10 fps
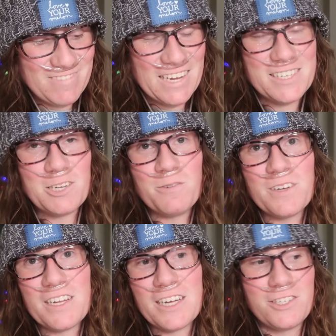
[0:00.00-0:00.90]
I still
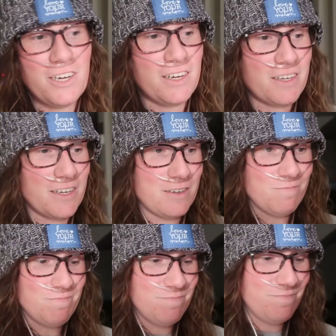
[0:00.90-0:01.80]
feel like junk.
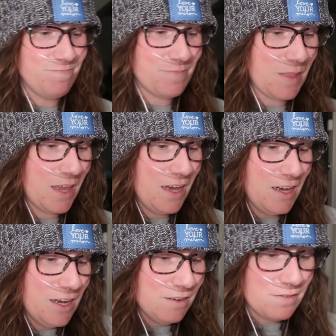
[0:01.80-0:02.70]

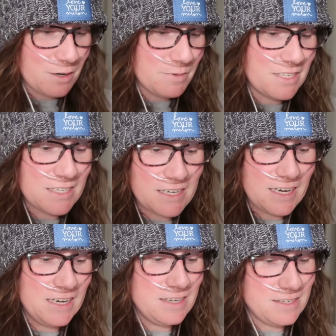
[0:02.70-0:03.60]

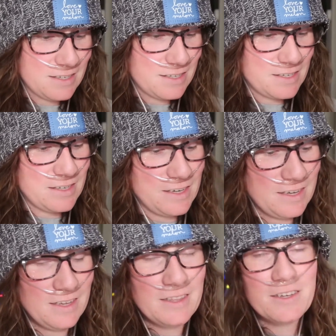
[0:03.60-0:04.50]
Pharmacy is
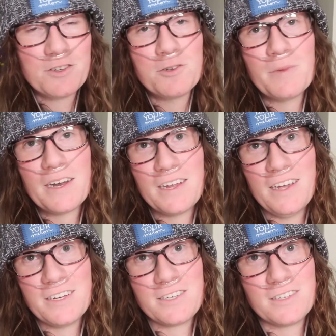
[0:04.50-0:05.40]
this new
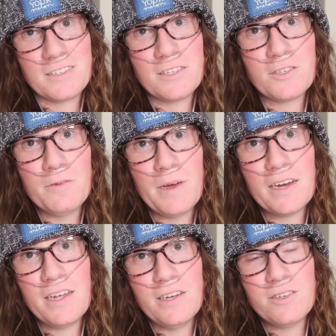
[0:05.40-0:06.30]
medication. This new
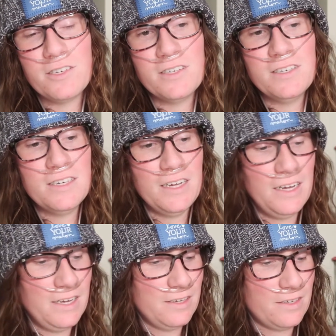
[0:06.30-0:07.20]
medication
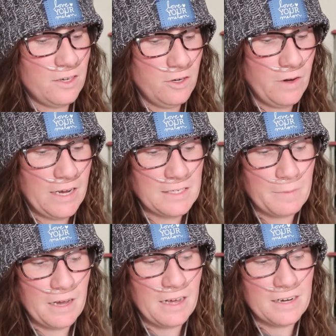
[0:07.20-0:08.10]
is a new
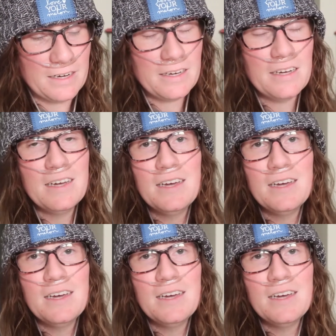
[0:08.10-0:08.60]
antibiotic